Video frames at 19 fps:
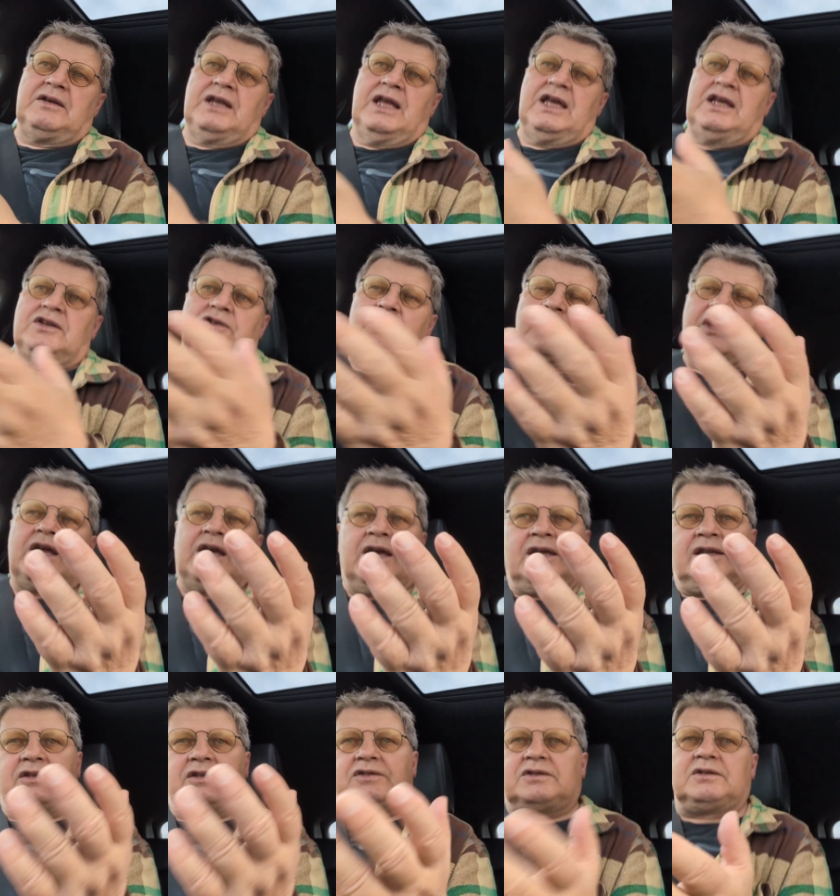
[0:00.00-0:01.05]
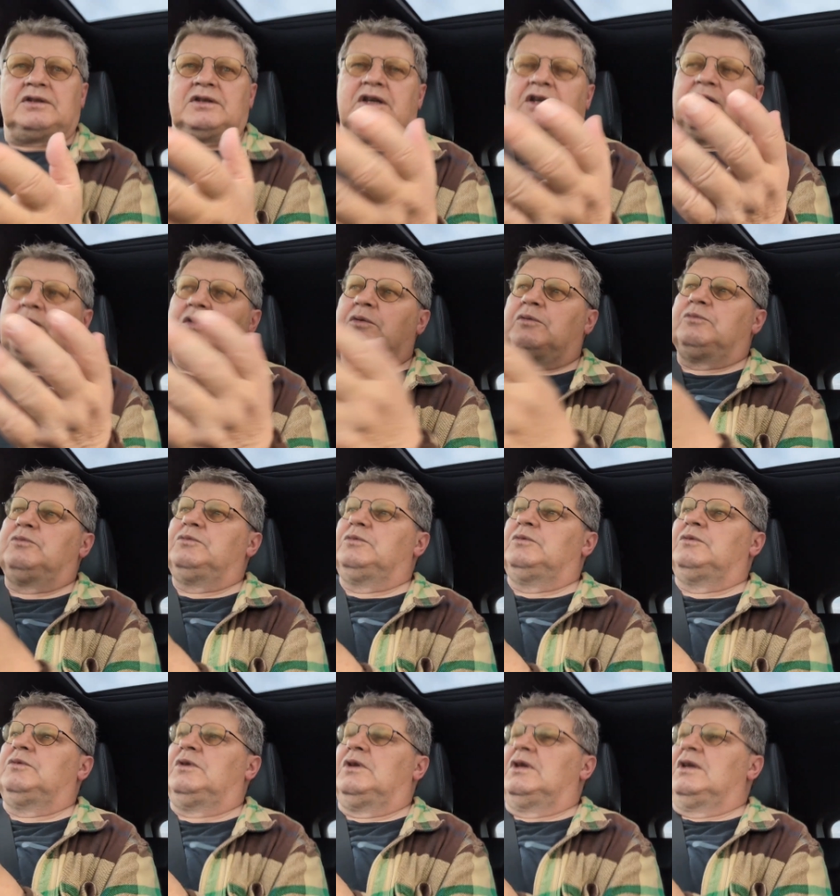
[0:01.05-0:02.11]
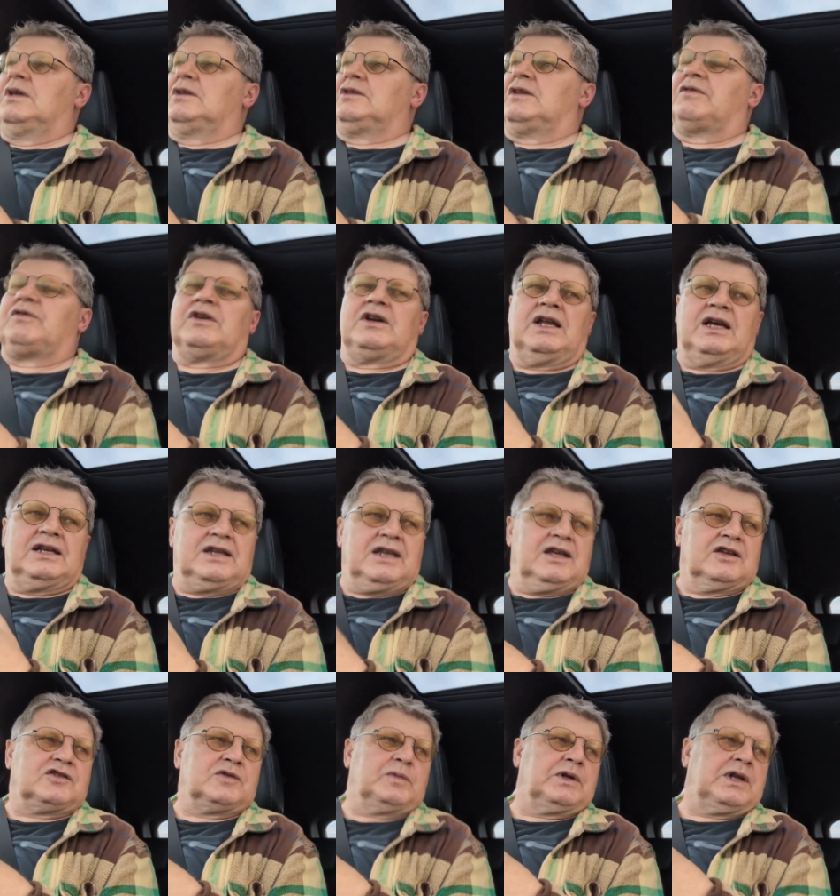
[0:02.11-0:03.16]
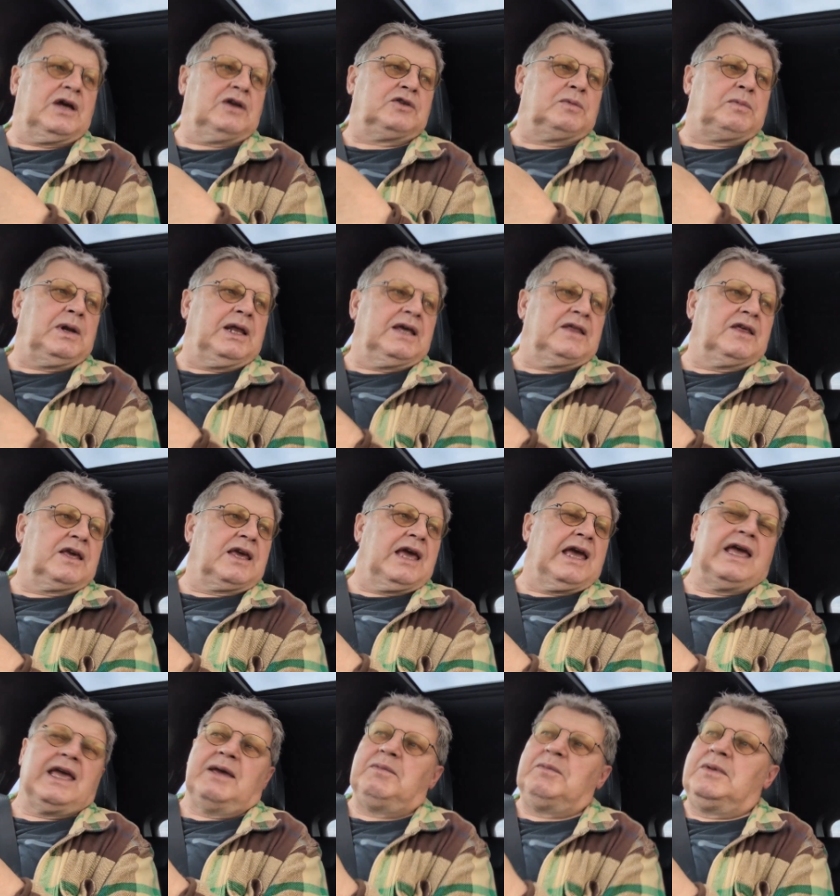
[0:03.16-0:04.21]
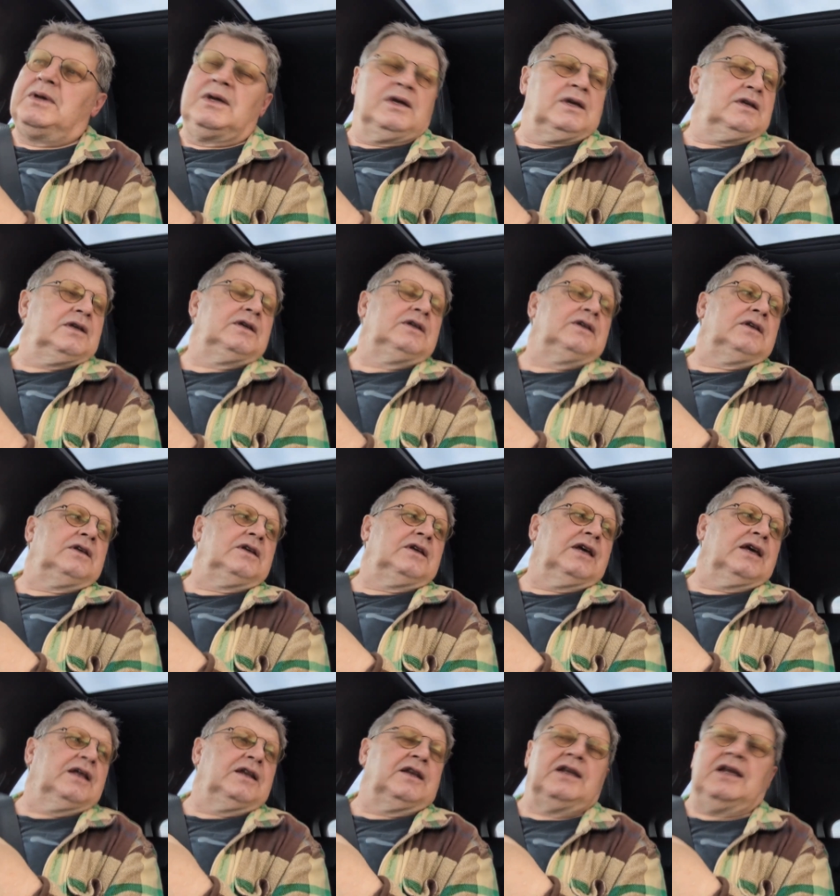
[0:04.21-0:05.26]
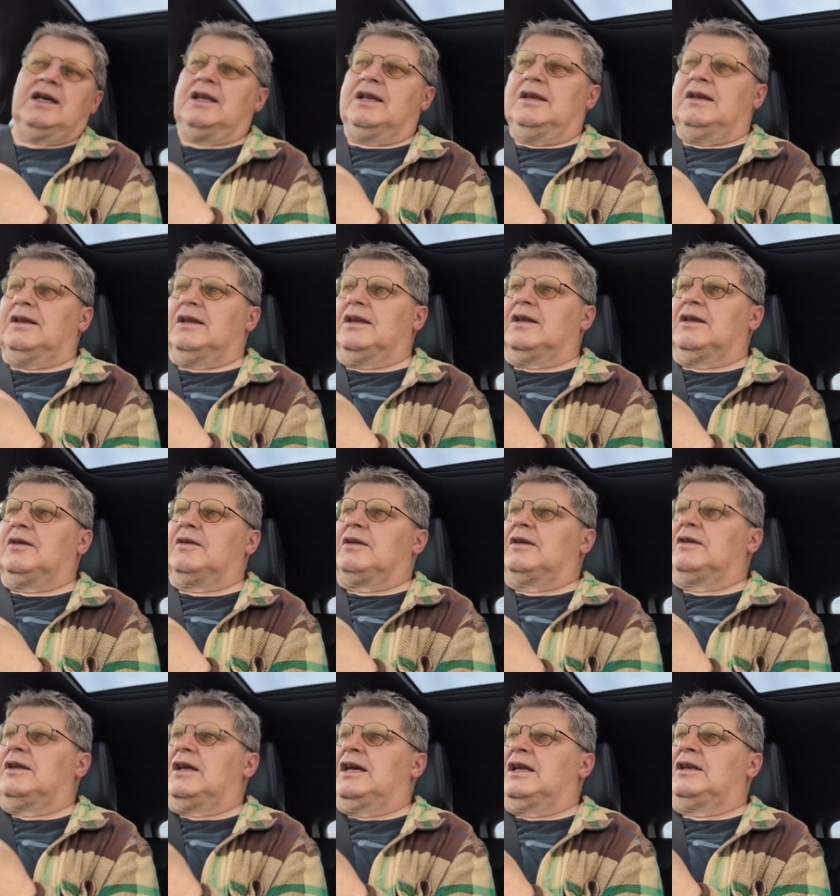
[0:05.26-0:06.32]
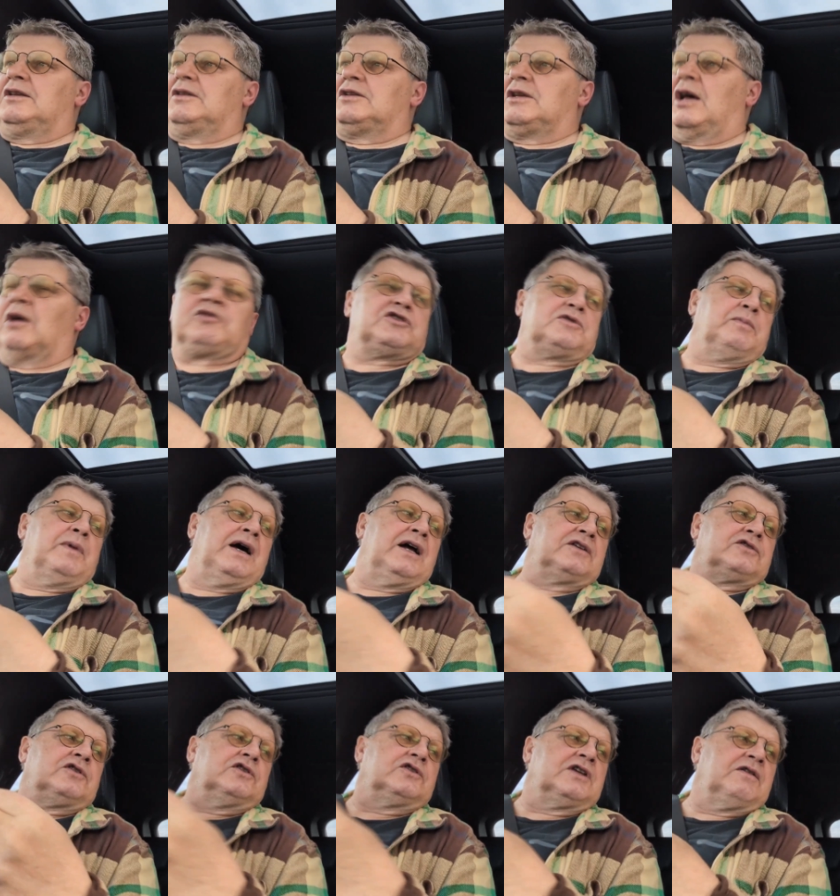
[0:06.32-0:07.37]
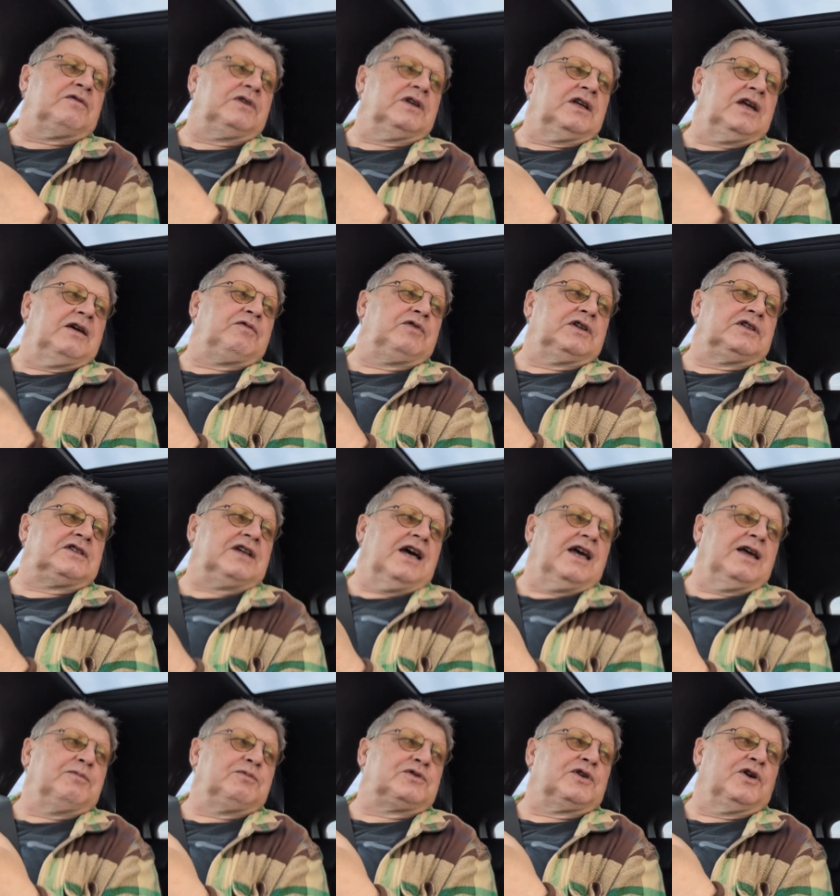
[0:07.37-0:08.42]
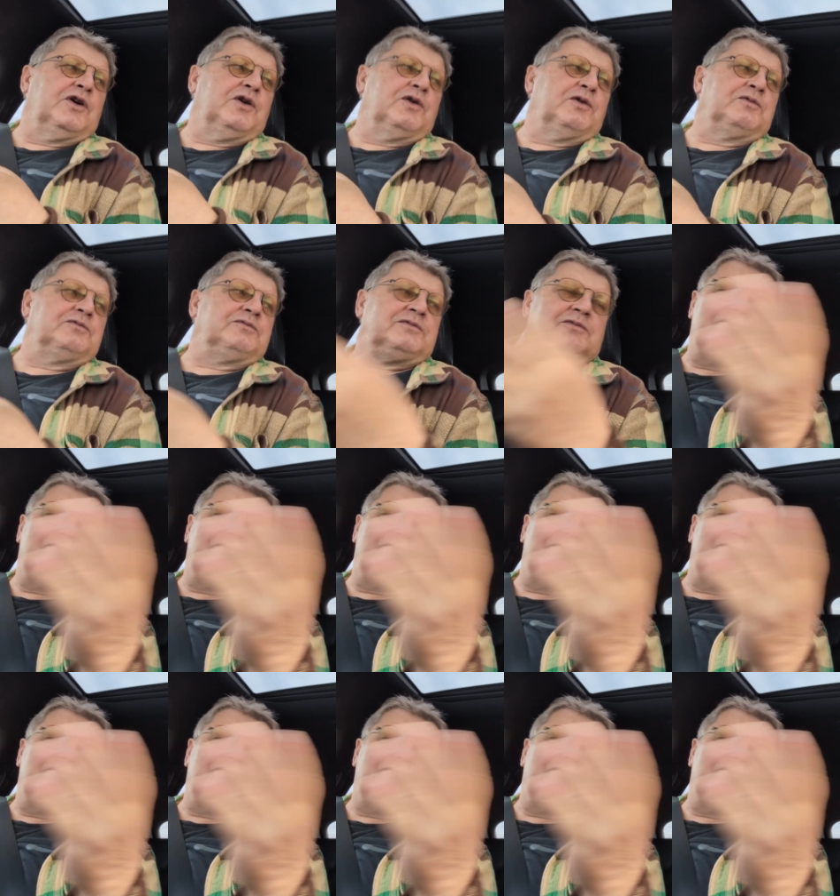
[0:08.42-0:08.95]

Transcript: but nature has, you know, different ideas about how to play the game, and and uh, and outsmarts us every every time. So